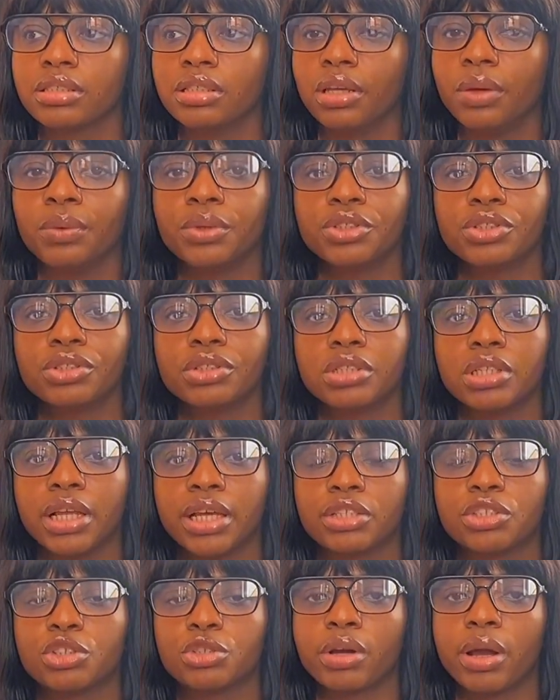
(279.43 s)
he was just
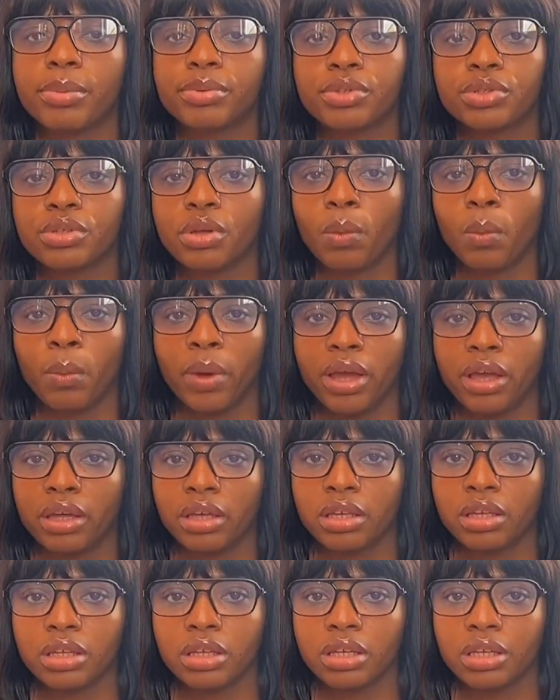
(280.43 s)
like trapped
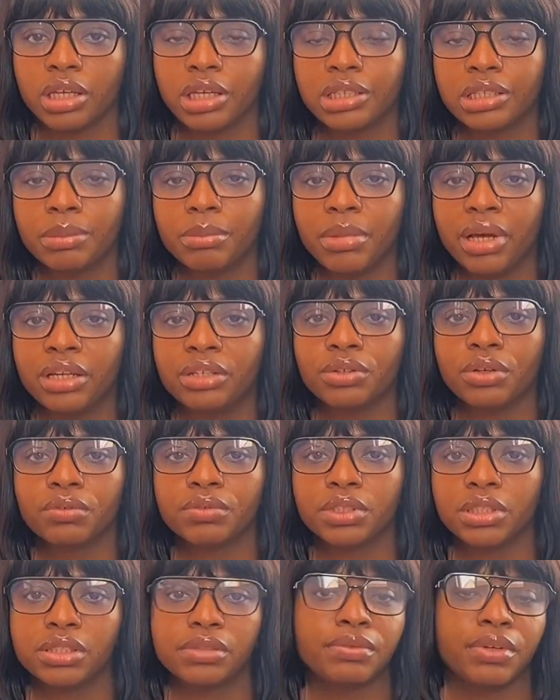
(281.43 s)
somewhere in the mind
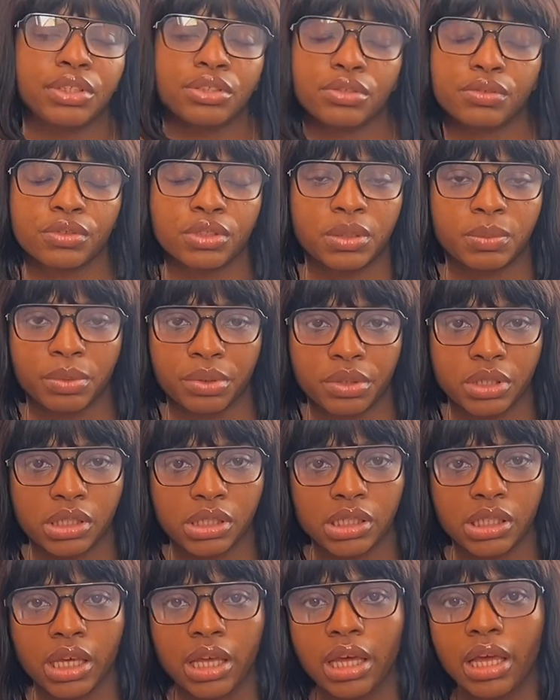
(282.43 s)
of this vengeful spirit.
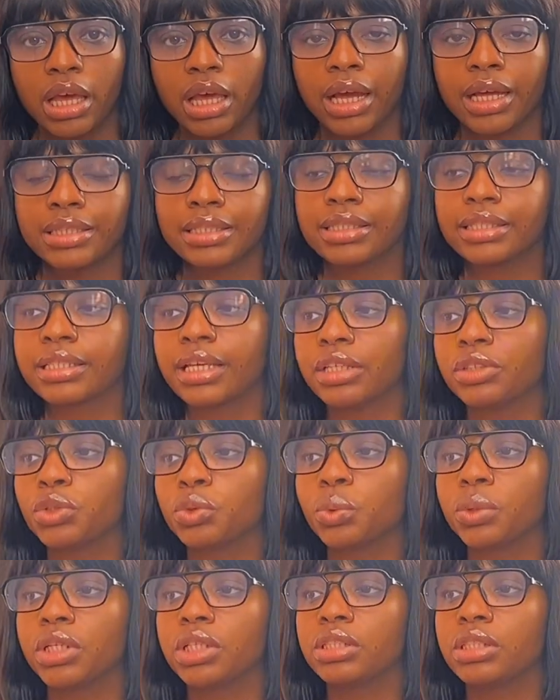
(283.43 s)
And this guy
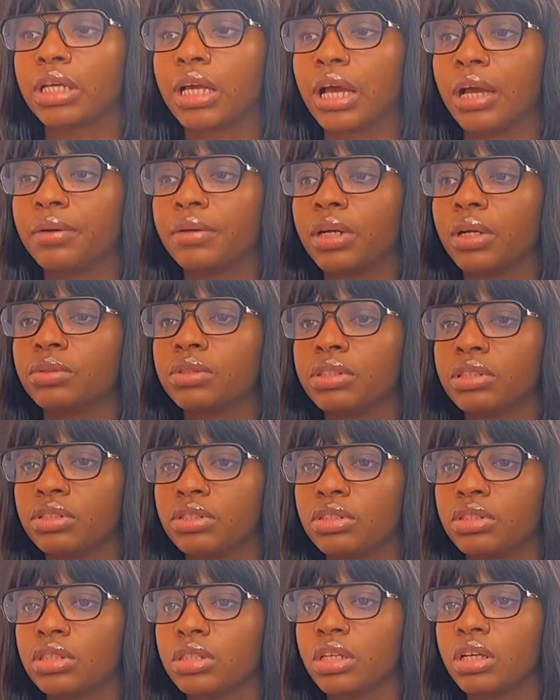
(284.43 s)
just wanted to carry out
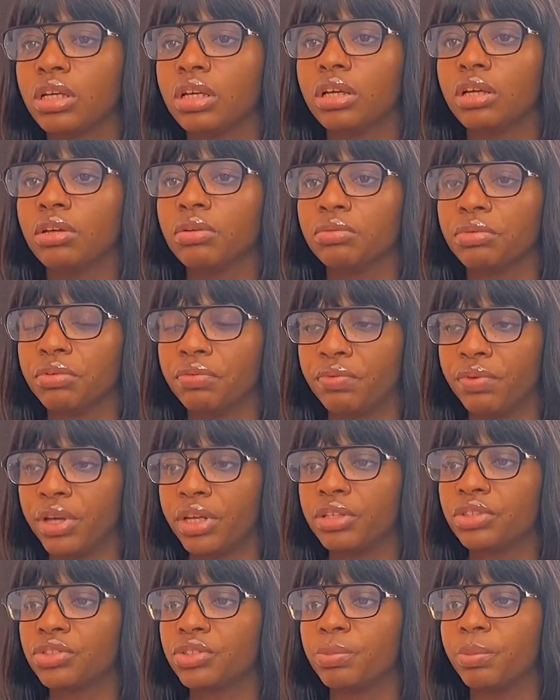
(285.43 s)
his
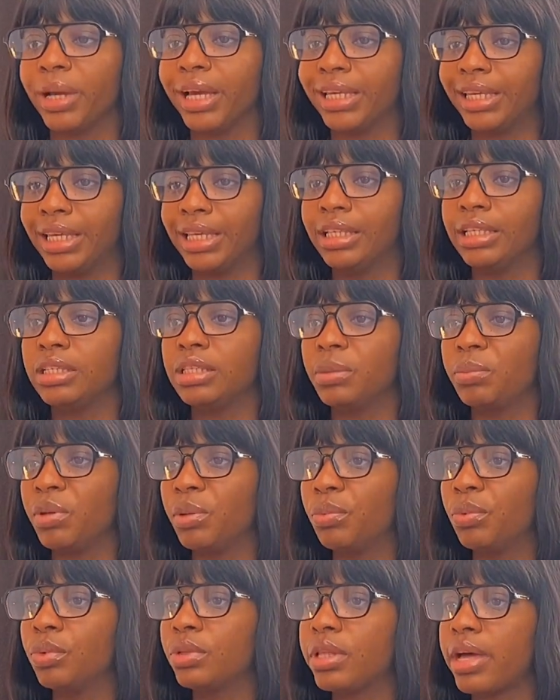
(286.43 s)
revenge by killing the
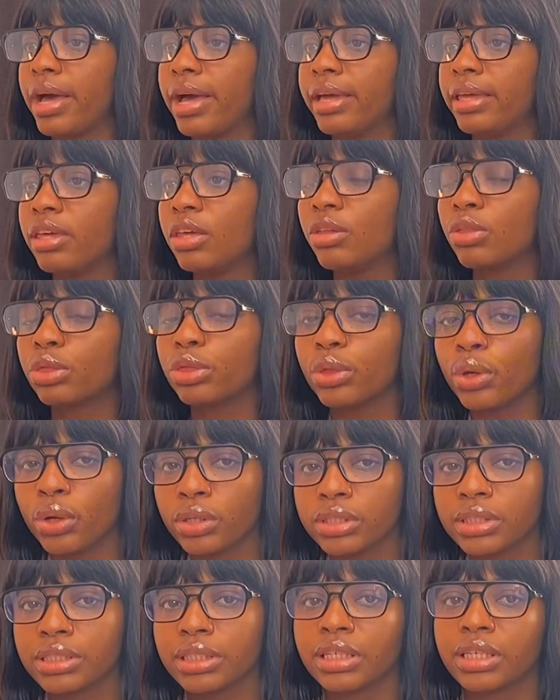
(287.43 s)
people that he
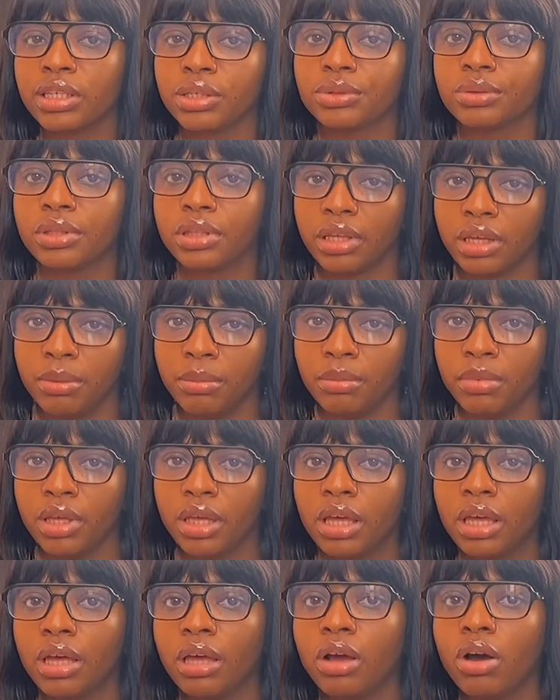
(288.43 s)
thought killed them,
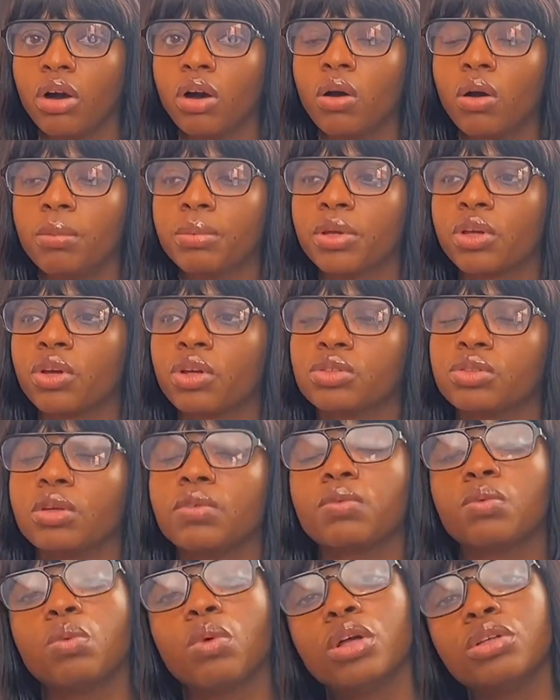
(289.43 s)
all because
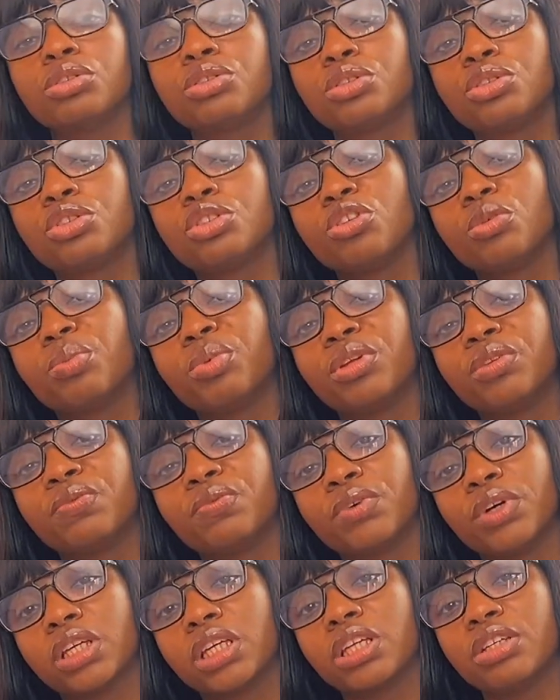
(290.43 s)
of one stupid
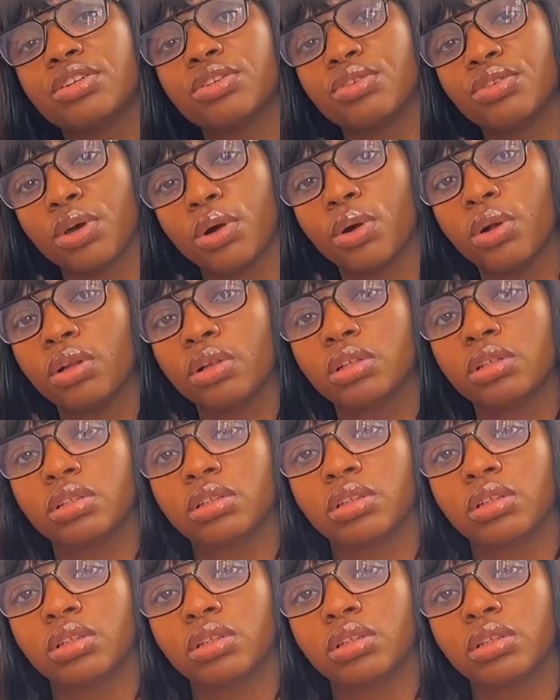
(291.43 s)
fucking doll,